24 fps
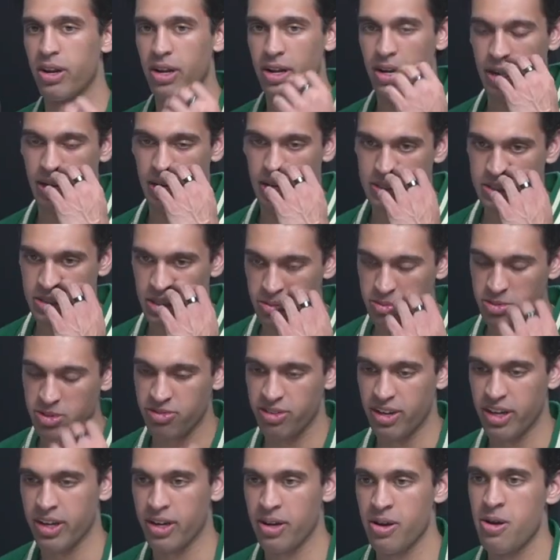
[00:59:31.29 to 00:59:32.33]
it, like in terms of
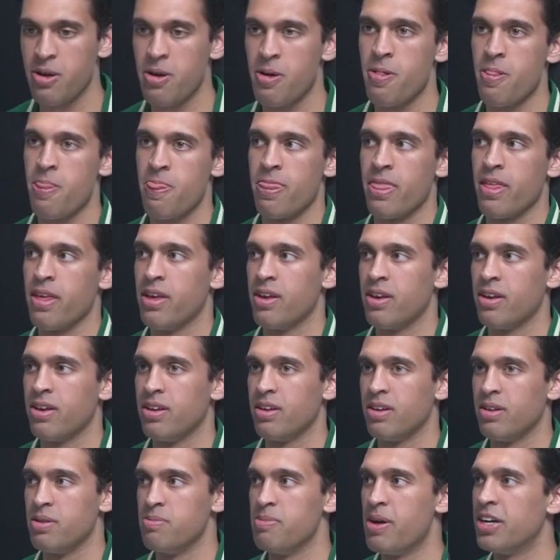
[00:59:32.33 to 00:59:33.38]
like
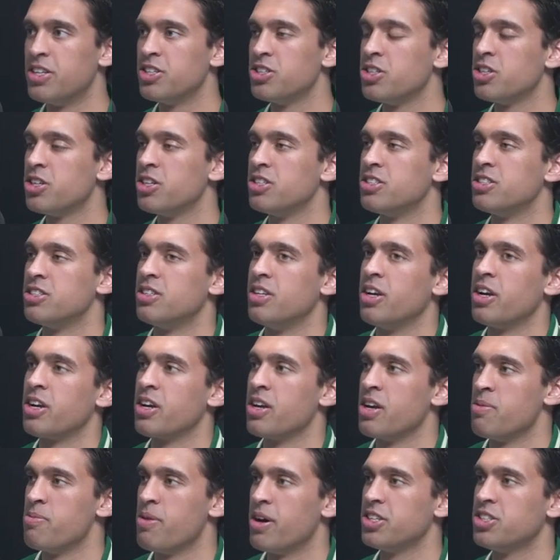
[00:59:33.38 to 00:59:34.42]
imagine you're his like
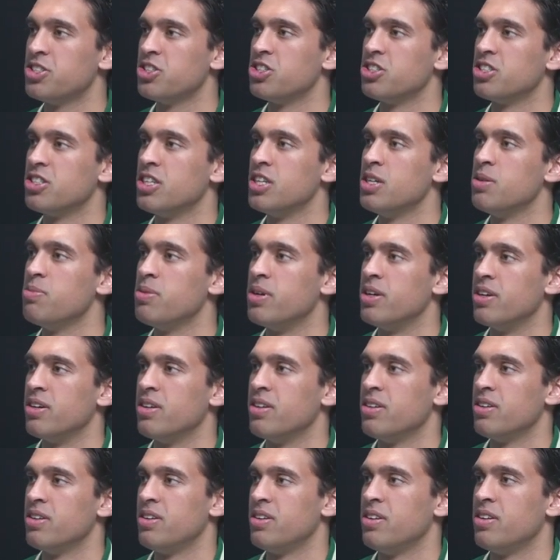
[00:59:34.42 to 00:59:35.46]
imagine you're his teammate.
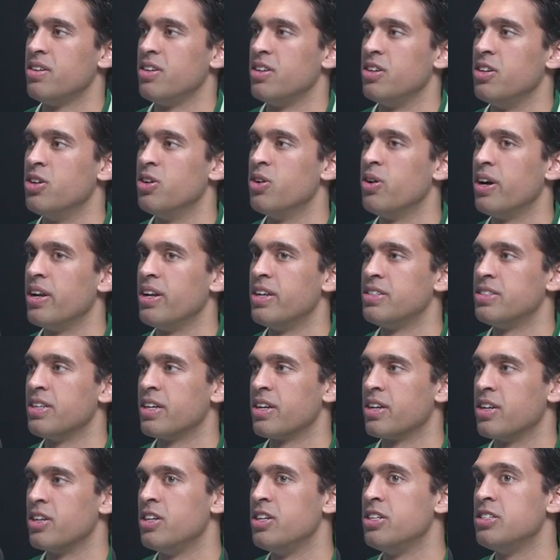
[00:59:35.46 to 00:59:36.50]
Yeah. You know, and it's like
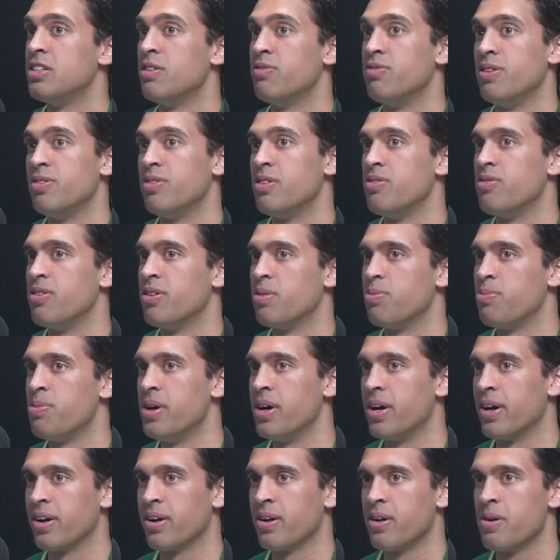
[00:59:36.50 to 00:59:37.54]
mm. he's the 55th mm.
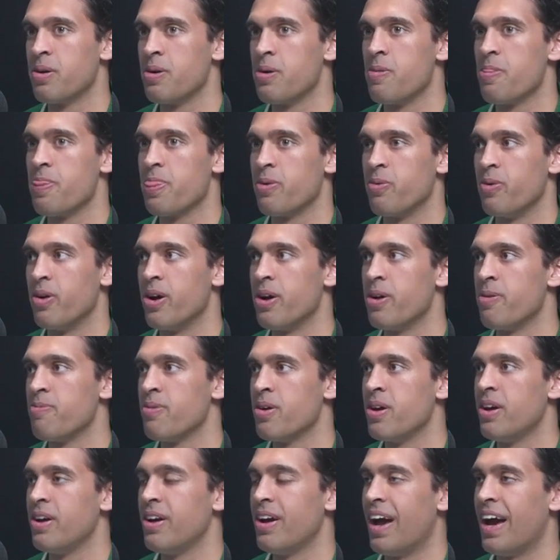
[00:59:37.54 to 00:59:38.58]
pick. Fixed. Yeah. Right?
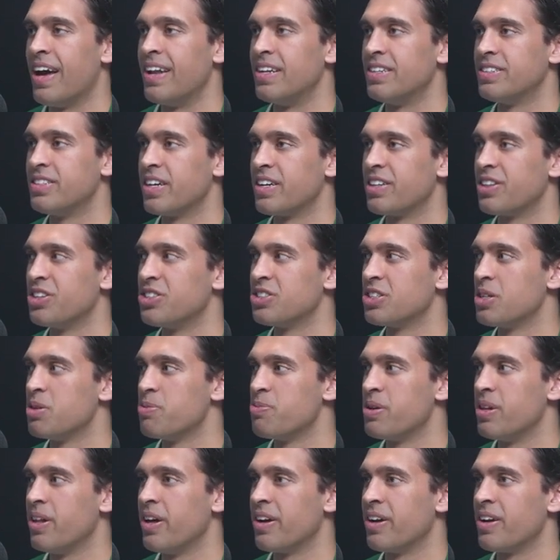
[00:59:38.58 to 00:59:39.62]
Yeah. And it's like there's gonna
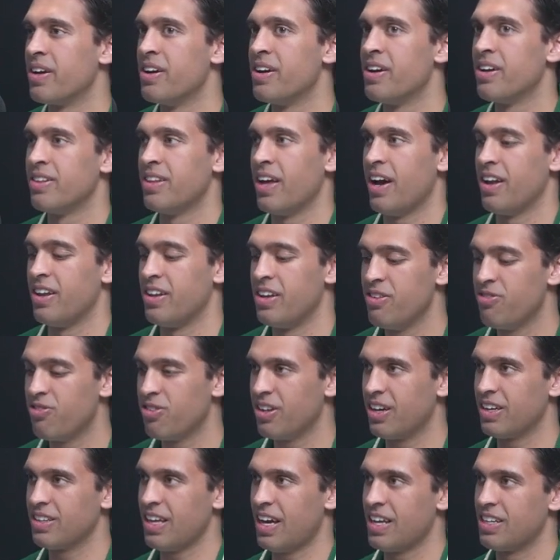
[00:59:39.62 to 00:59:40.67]
be like that even
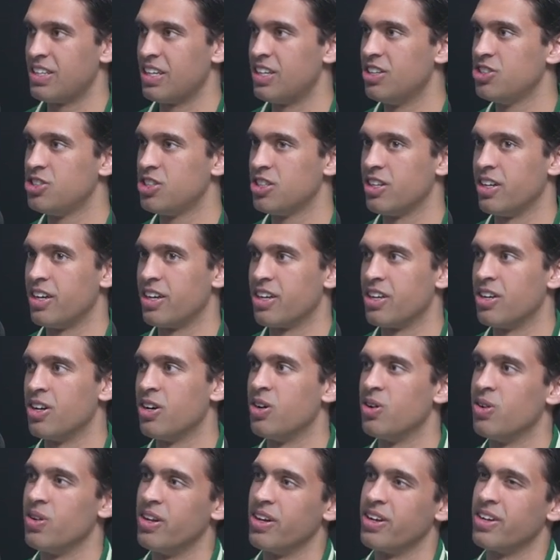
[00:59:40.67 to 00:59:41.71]
like that tension, like,
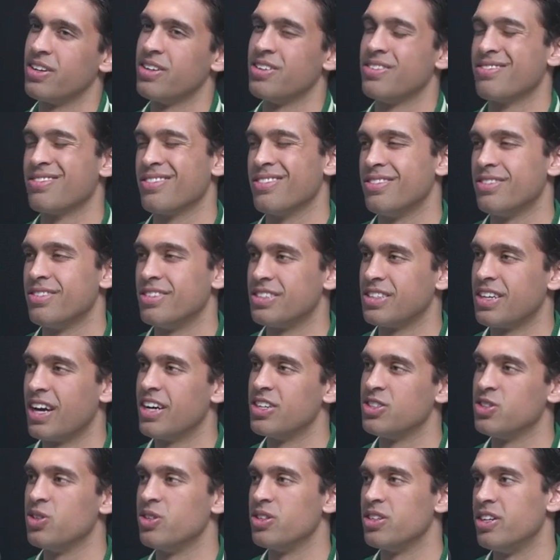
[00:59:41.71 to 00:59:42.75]
yo, like this
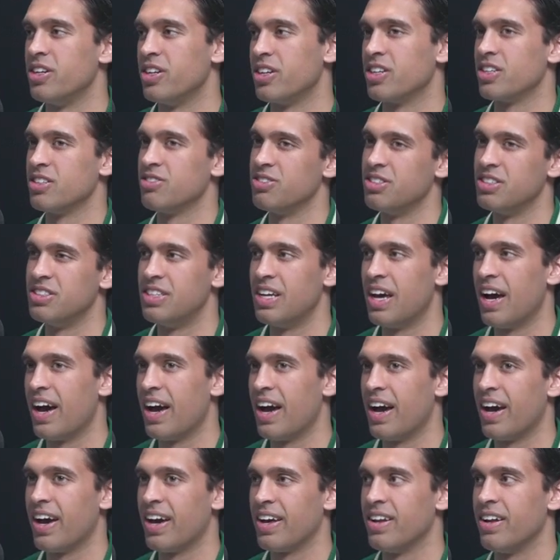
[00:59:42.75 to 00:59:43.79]
guy's only here because of his
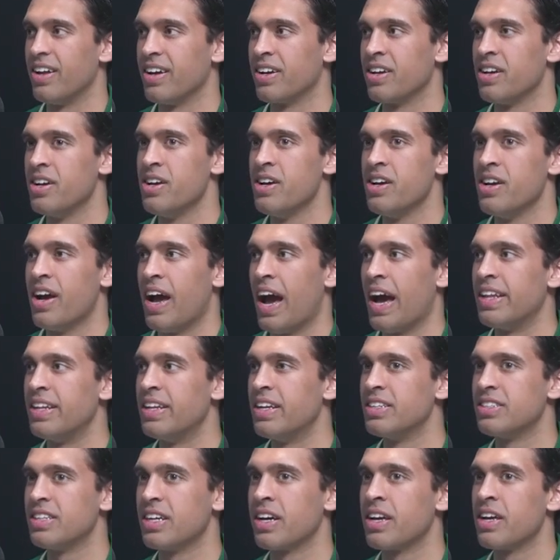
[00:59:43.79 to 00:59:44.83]
dad. hundred like, percent. And then
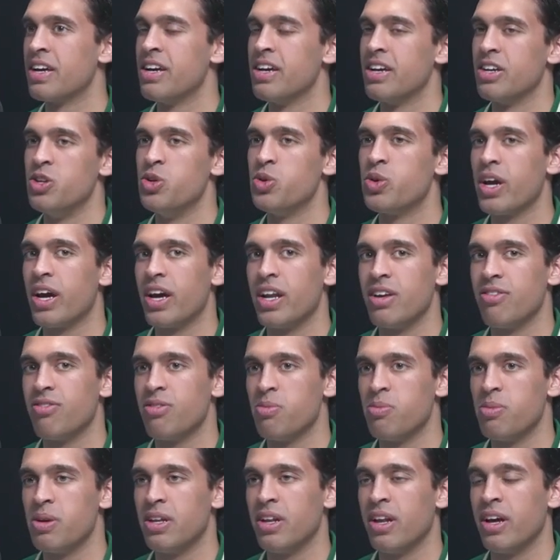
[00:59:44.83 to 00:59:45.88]
it's like you can't even
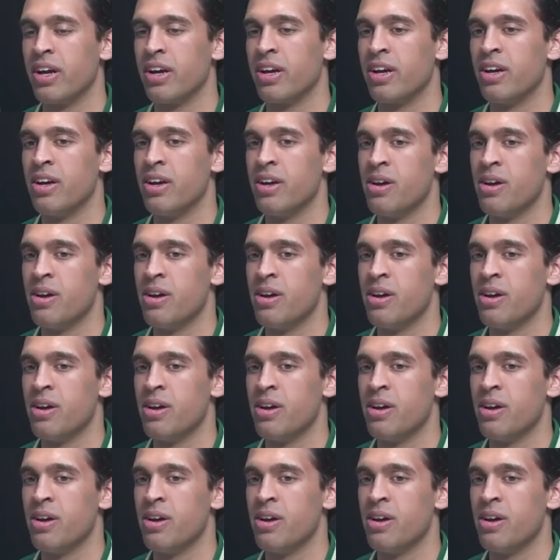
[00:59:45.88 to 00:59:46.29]
be like